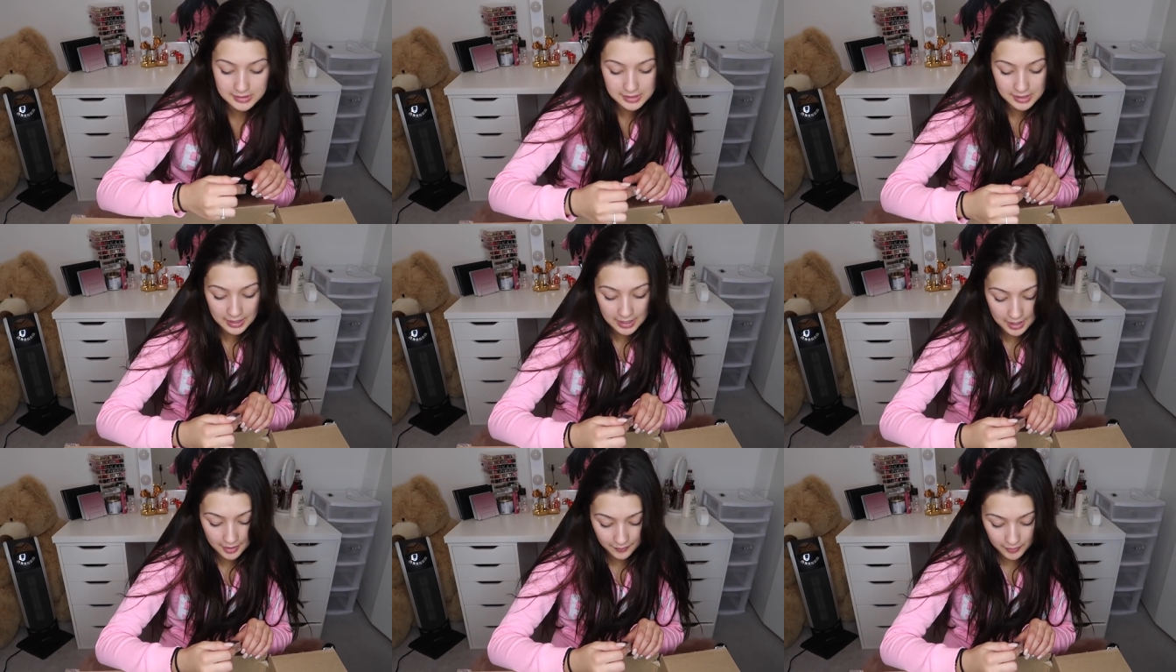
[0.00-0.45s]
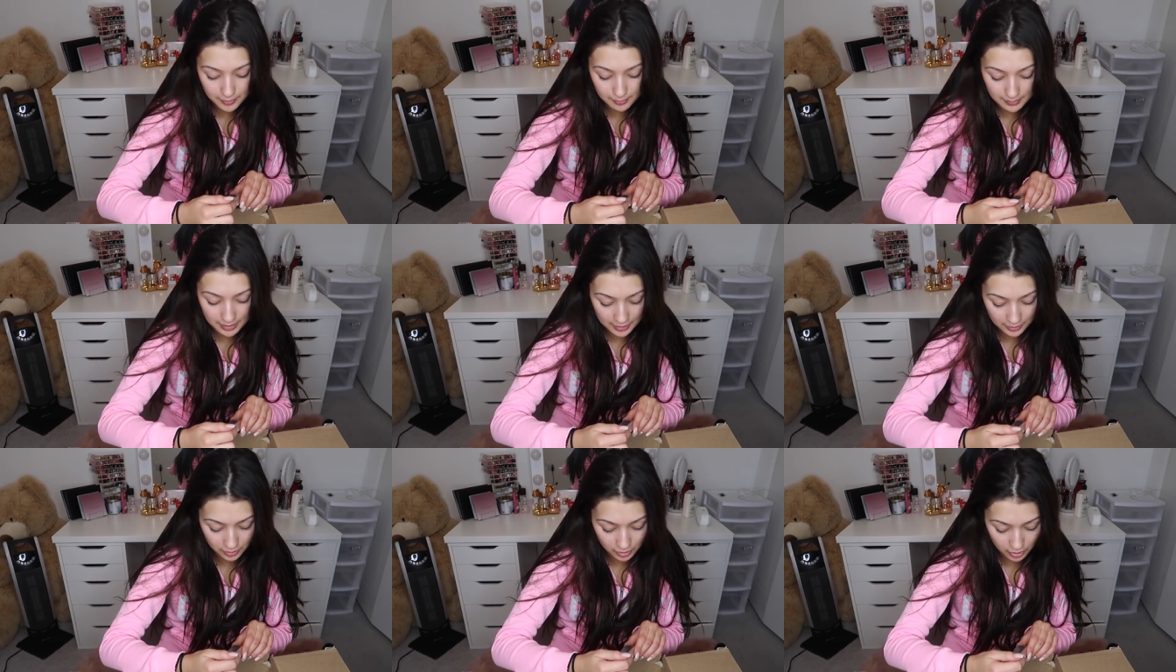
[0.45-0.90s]
is the Heavy
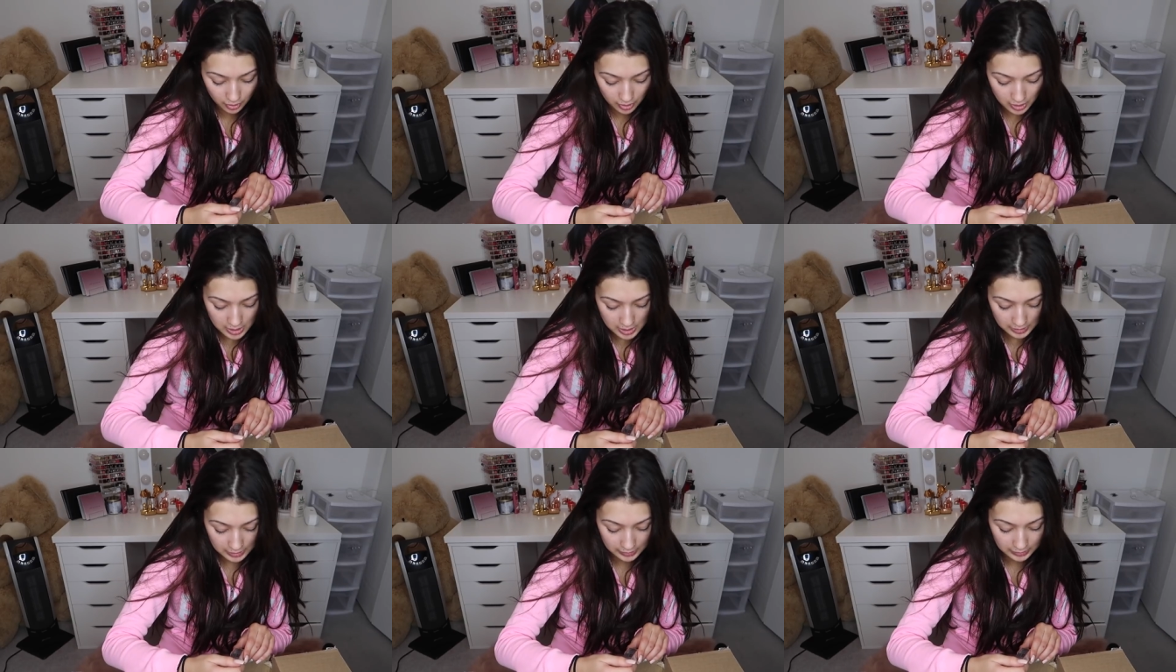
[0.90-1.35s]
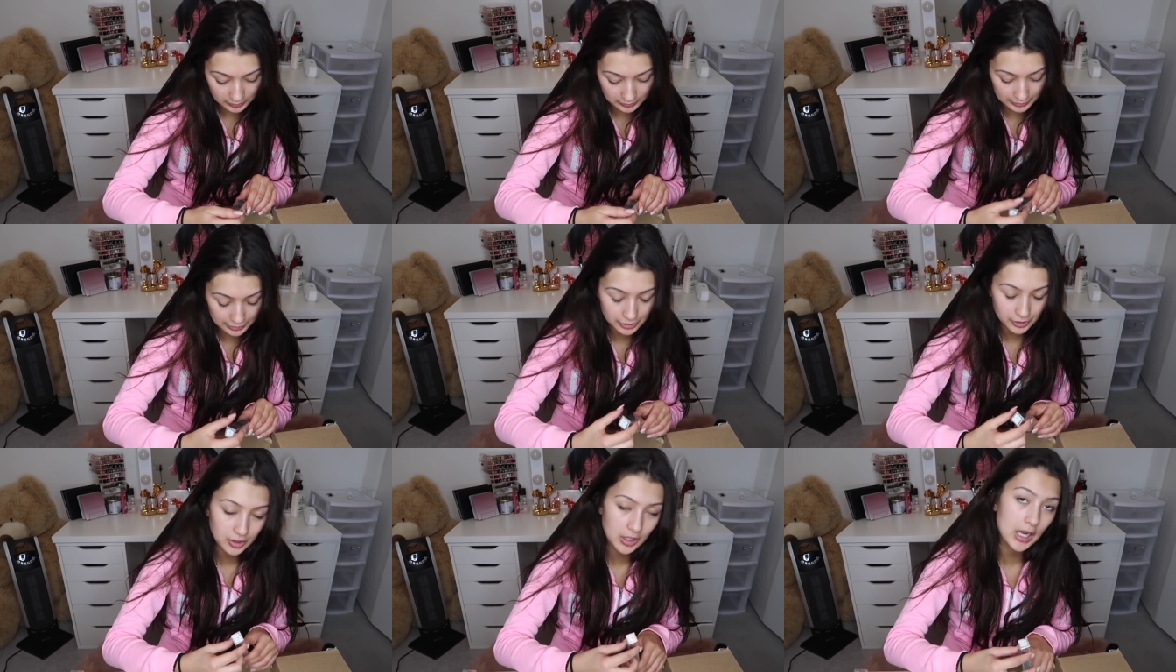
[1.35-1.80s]
Metal
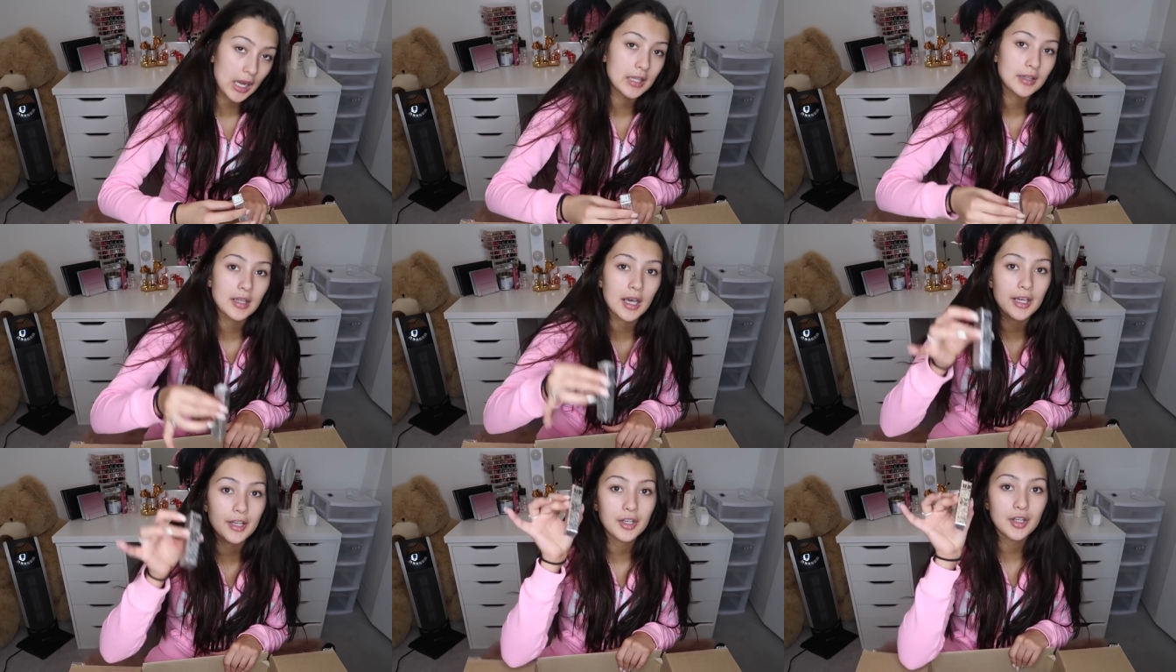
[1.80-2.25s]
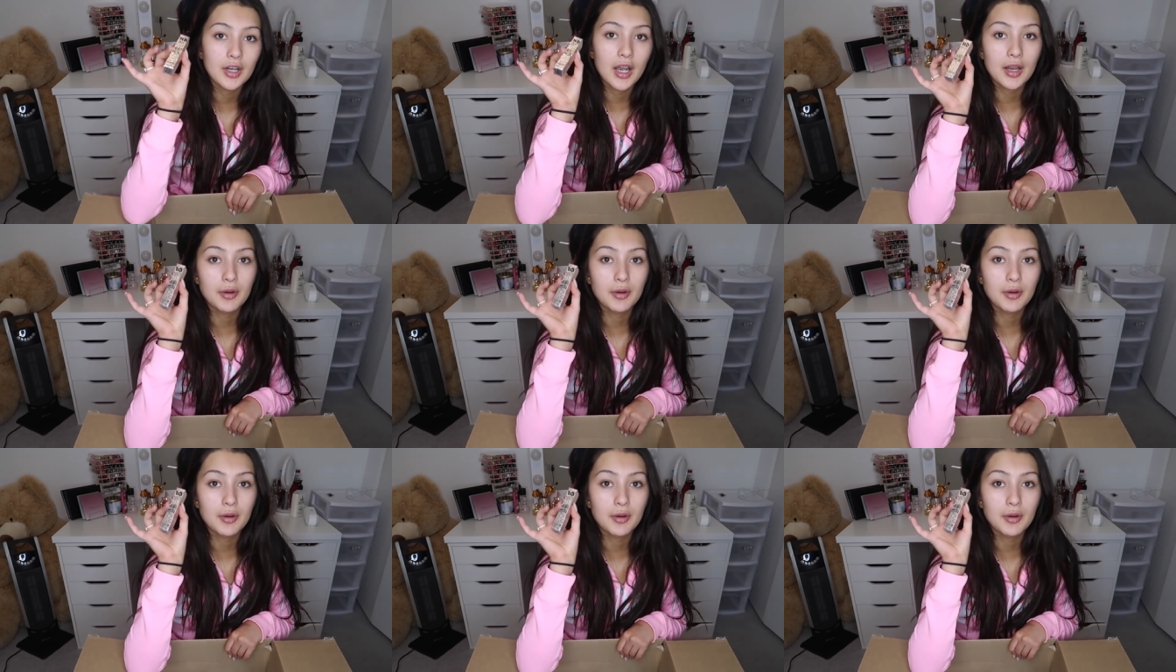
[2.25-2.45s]
Glitter Eyeliner.